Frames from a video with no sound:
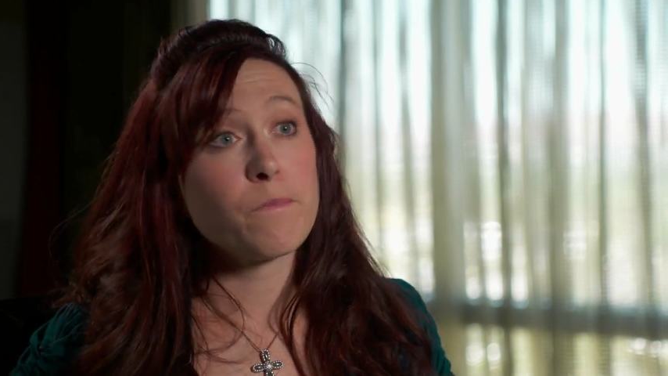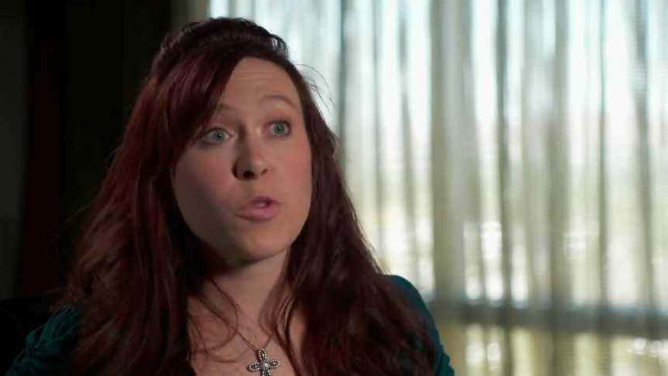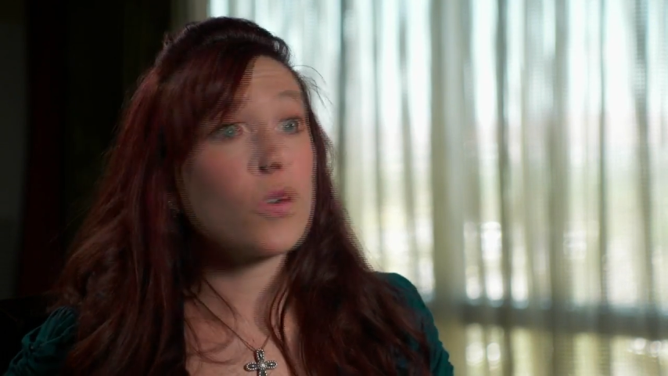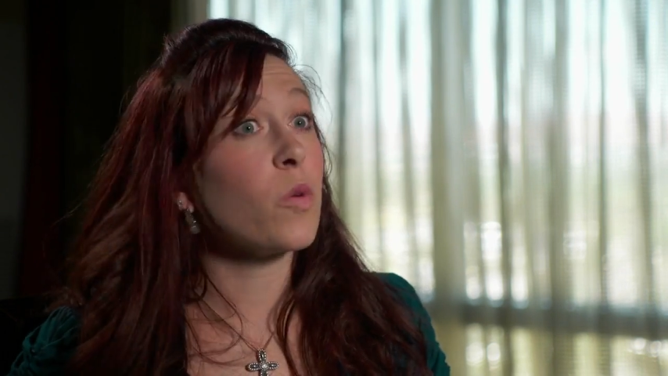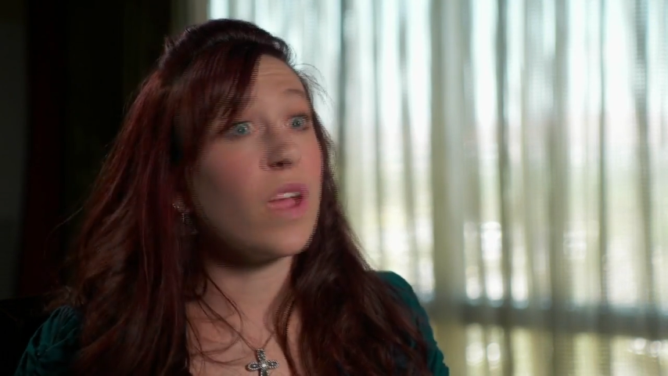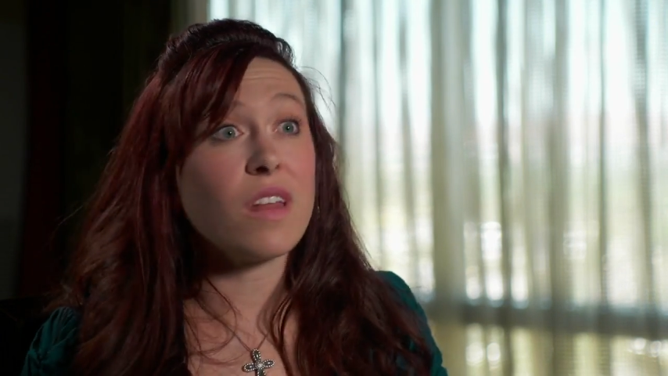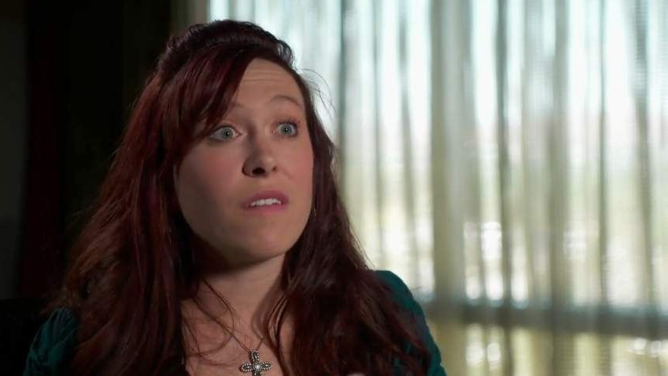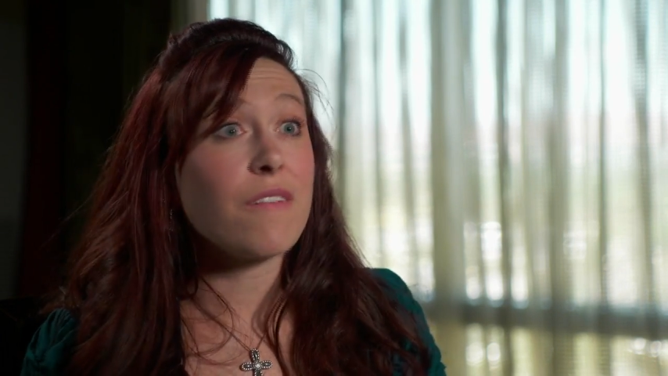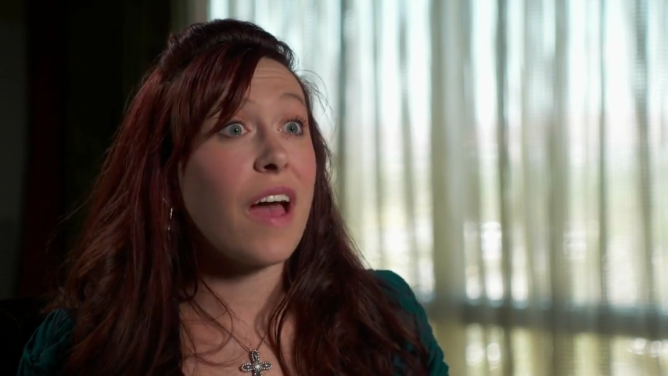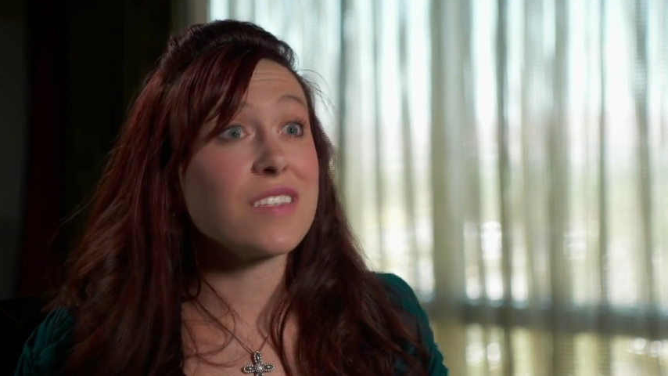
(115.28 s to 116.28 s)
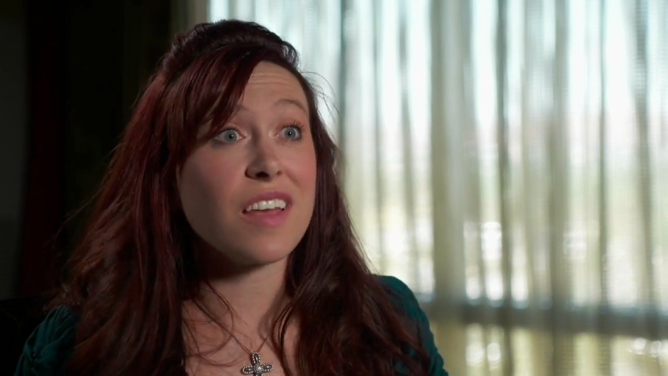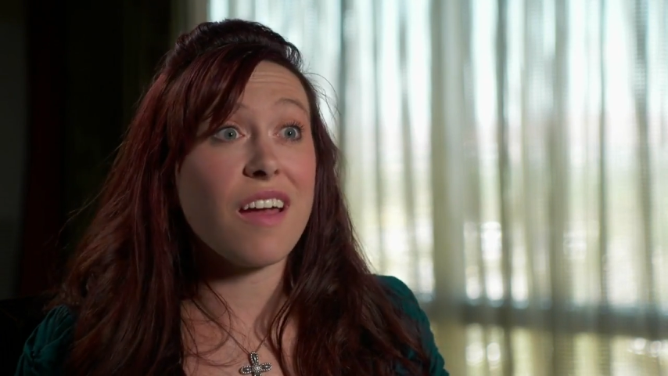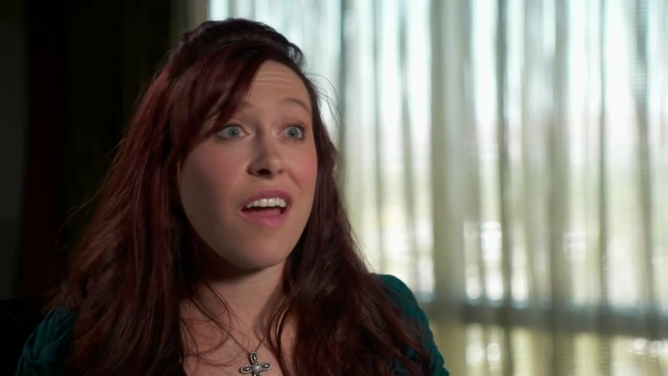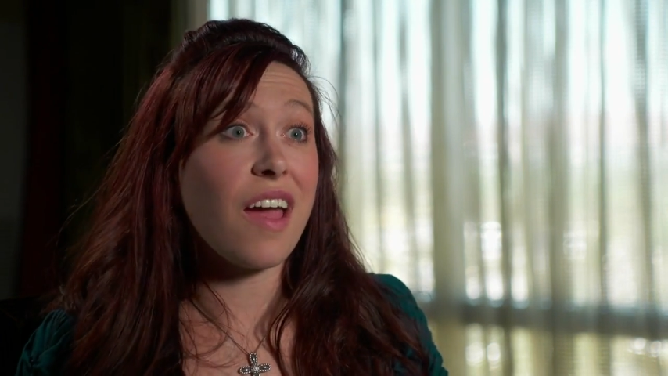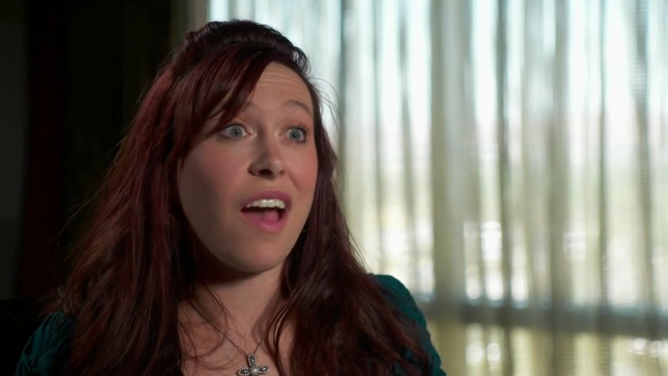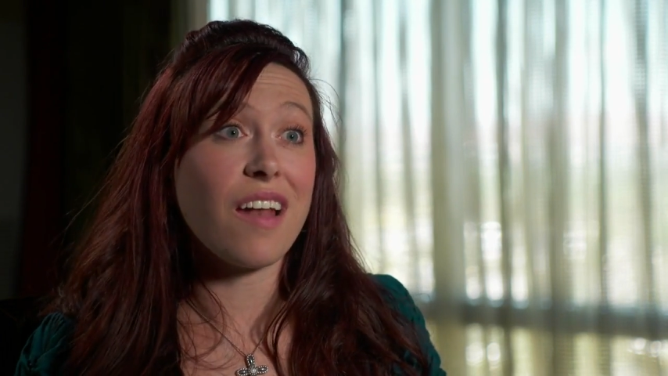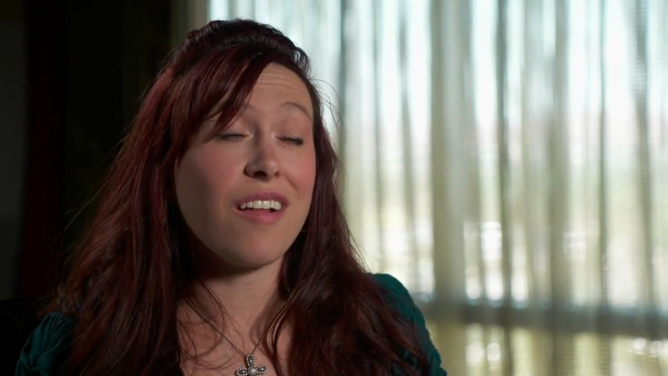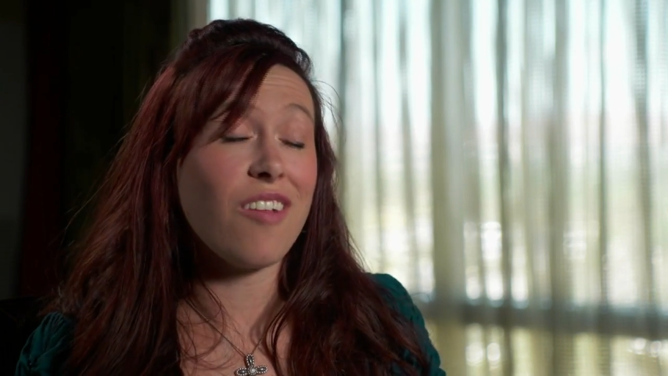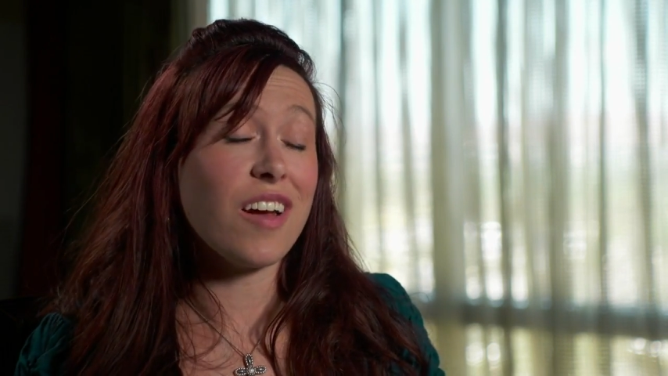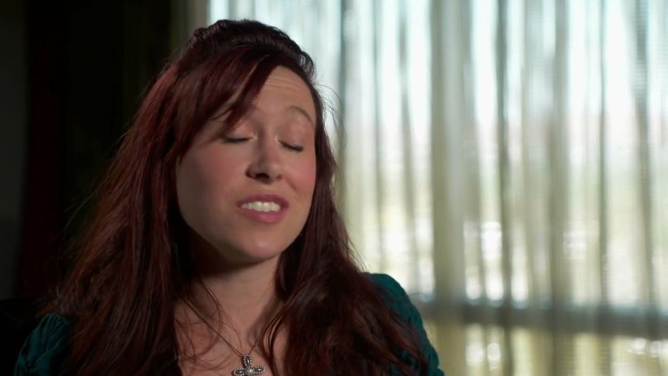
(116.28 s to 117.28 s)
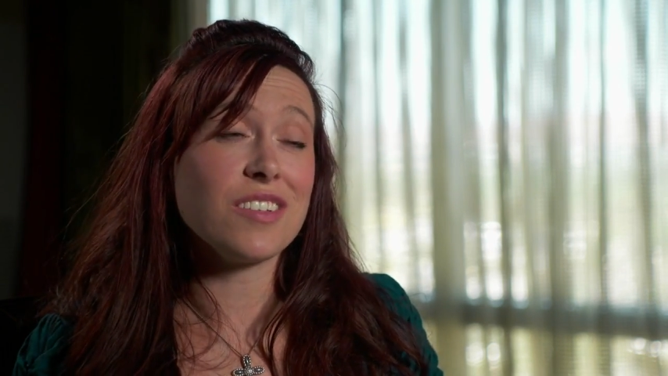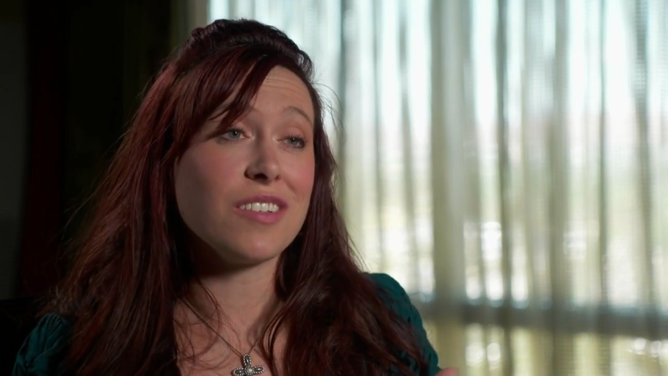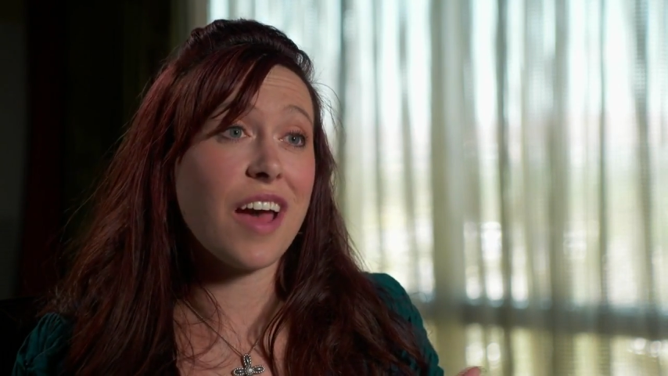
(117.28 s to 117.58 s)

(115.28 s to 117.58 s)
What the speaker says: through any facet. I had a lot to,